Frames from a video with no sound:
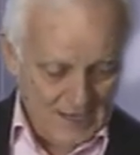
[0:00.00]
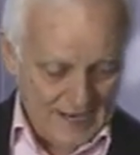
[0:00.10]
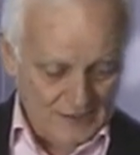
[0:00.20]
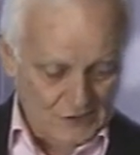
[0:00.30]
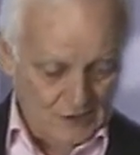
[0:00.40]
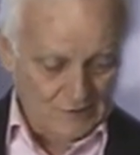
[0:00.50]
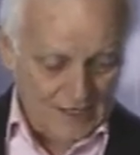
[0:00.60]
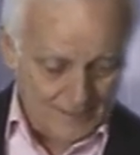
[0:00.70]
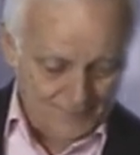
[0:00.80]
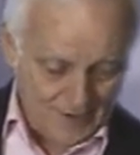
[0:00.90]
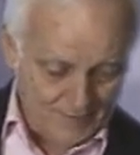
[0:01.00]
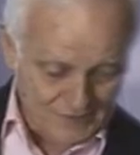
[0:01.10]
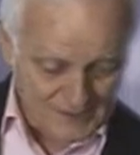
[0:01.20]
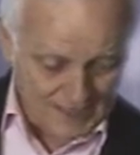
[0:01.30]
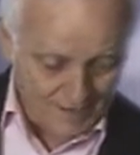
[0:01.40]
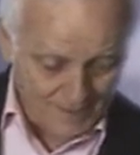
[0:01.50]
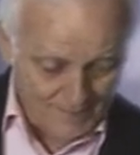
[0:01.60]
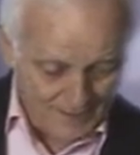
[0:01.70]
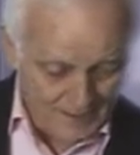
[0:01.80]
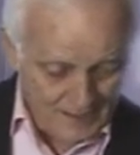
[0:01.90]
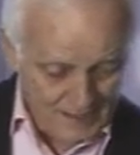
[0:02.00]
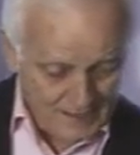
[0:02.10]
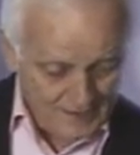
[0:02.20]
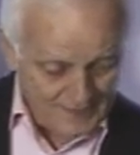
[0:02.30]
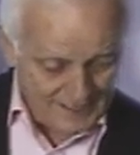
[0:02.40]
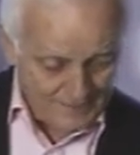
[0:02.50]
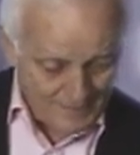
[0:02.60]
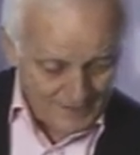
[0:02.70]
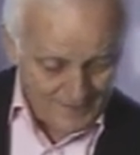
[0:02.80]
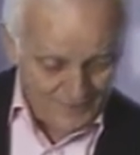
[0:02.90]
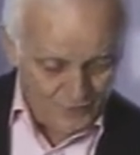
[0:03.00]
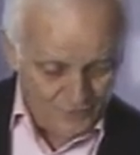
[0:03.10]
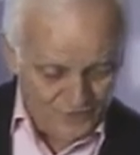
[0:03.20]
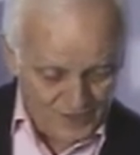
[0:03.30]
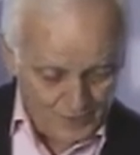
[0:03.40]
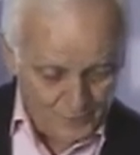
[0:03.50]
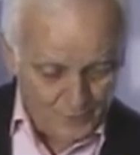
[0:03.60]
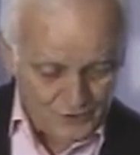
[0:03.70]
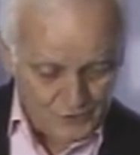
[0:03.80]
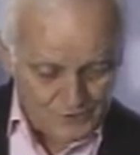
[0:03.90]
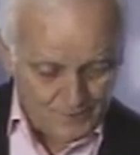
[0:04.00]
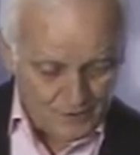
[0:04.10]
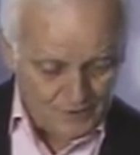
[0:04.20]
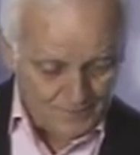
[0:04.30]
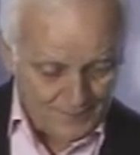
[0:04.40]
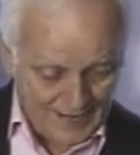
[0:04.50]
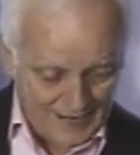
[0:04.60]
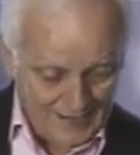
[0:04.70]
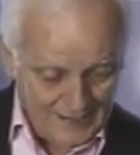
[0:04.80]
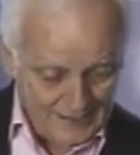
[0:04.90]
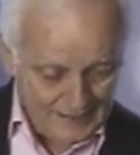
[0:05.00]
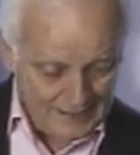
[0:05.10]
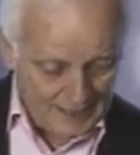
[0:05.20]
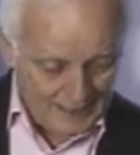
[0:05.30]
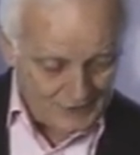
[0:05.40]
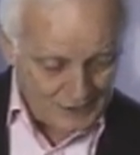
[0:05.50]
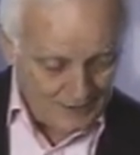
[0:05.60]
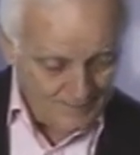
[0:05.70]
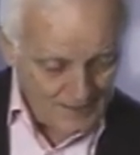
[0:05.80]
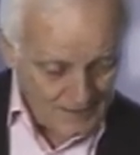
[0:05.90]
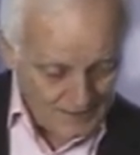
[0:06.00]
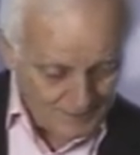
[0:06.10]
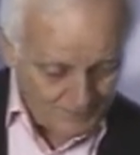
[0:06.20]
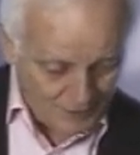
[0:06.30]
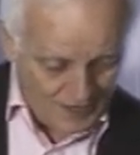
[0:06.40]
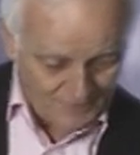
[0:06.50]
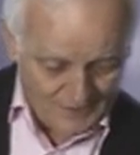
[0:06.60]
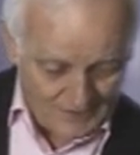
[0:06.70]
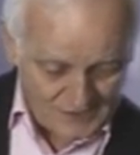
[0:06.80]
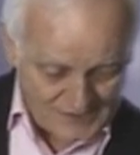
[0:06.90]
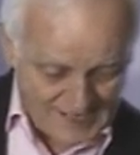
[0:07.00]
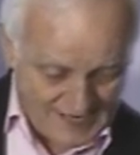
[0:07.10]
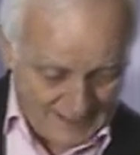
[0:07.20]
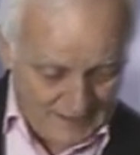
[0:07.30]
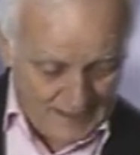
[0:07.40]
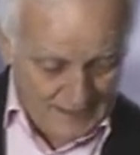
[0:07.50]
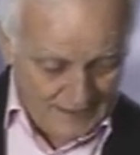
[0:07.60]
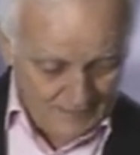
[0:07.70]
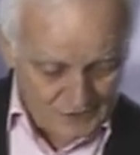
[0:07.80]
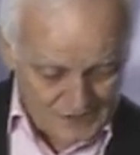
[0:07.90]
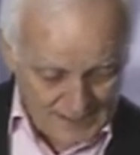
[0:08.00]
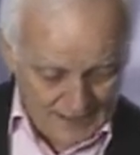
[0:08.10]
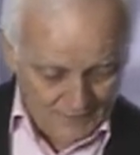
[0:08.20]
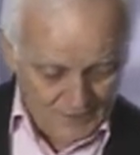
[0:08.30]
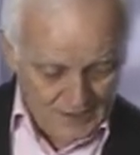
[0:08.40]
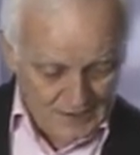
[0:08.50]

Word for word: And so God promised that I might be, that it might be fulfilled, which was spoken by Elijah, the prophet, saying himself,